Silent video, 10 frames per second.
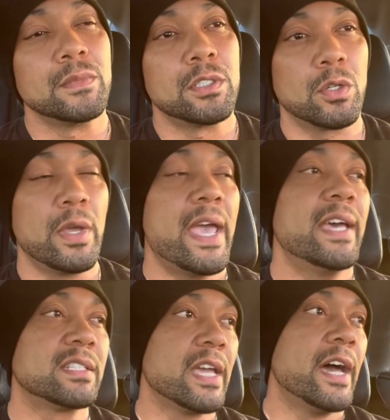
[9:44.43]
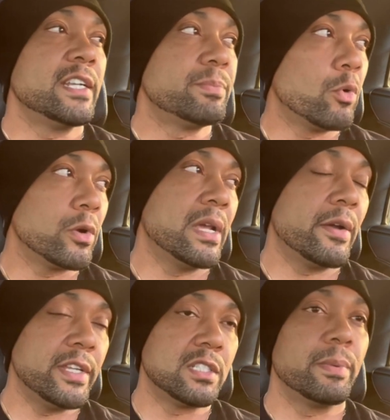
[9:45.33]
So as God is pouring out
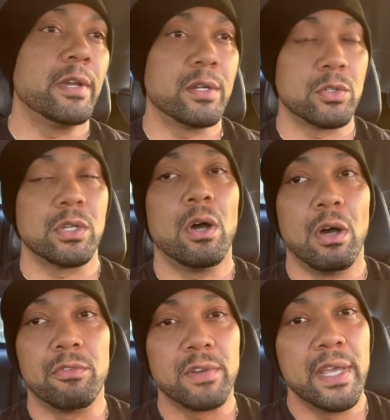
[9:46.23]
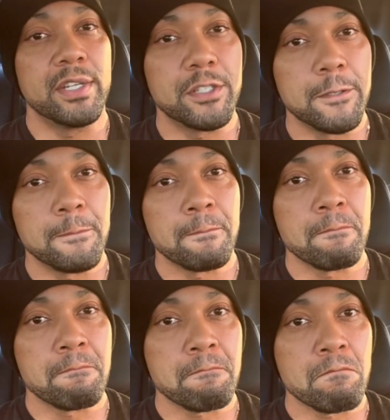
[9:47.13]
his spirit onto all flesh,
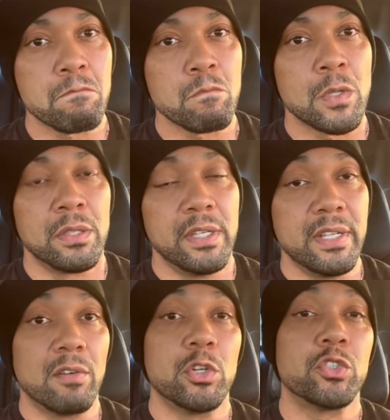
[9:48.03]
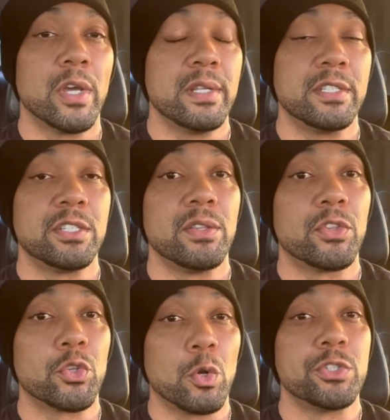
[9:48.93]
the devil is trying to
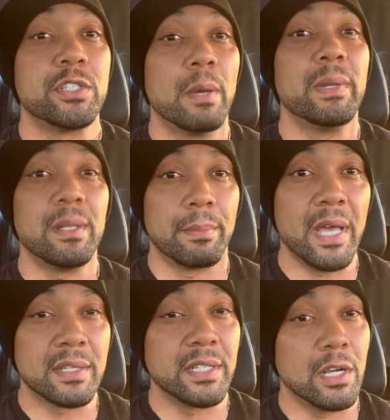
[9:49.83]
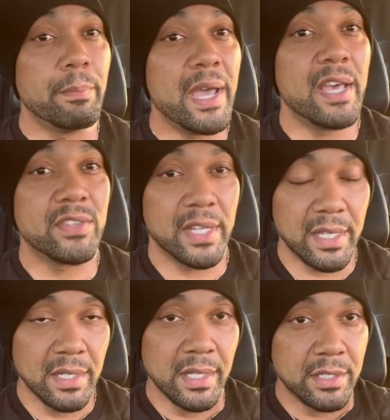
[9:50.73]
throw stumbling blocks in our path to,
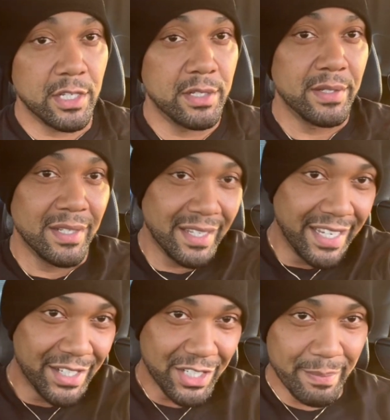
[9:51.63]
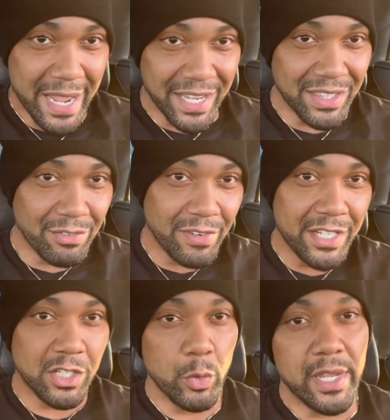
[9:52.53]
to get us back in the flesh
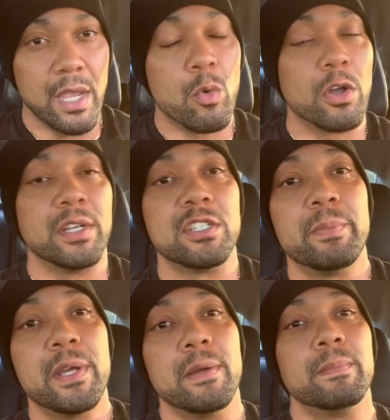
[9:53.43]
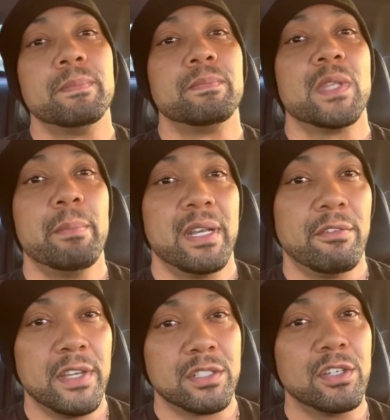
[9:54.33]
so we can't walk in the spirit and
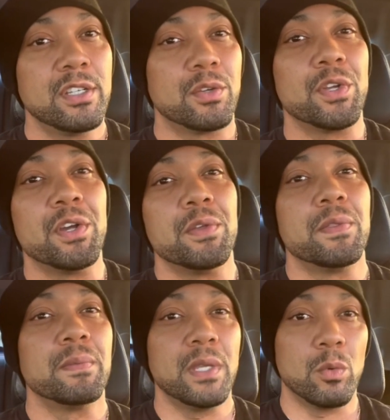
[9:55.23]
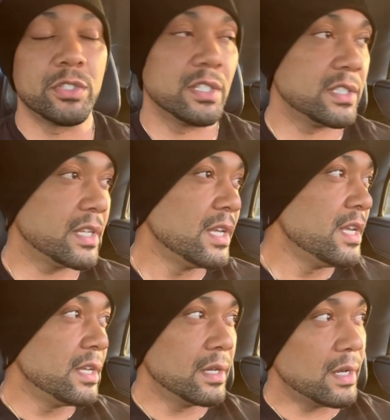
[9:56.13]
manifest good on the earth. He wants us to
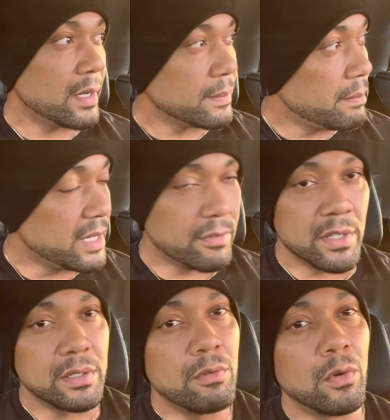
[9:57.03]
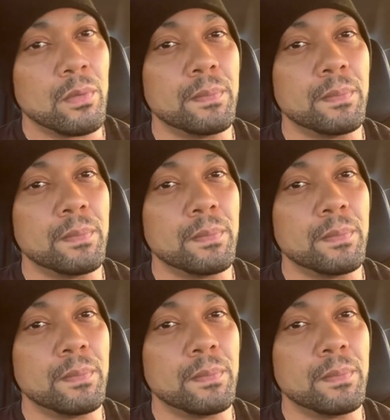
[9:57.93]
uh, manifest evil.